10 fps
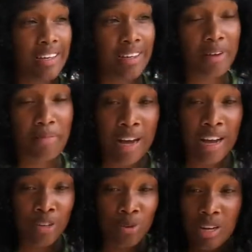you can
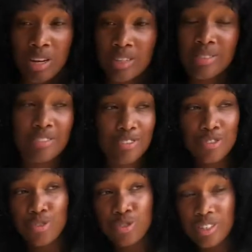buy yogurt,
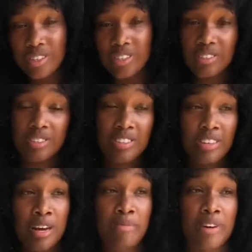throw your
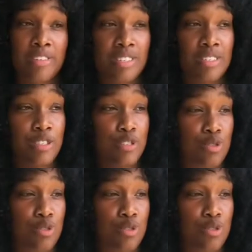cranberries in there,